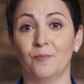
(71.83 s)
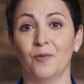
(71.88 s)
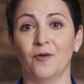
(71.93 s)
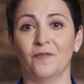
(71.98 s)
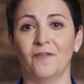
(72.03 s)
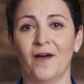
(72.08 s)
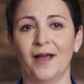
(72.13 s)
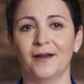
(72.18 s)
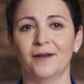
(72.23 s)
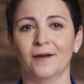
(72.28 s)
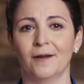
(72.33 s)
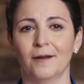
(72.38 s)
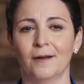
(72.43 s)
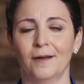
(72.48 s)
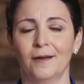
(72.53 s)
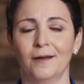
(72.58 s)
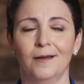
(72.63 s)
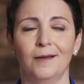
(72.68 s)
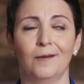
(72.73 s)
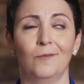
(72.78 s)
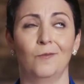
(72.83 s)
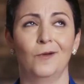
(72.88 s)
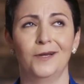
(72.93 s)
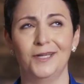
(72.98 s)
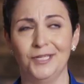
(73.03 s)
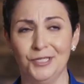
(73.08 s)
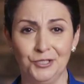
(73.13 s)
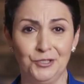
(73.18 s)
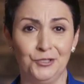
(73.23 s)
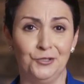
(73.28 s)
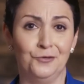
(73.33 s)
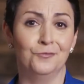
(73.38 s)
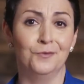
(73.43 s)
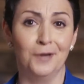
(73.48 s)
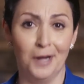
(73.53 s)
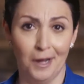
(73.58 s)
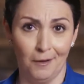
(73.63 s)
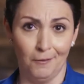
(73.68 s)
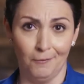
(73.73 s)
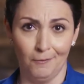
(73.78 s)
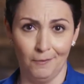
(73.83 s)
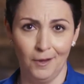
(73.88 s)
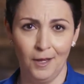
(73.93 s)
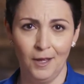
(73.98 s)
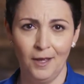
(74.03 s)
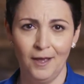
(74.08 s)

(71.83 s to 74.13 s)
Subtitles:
provider, "What do you know?"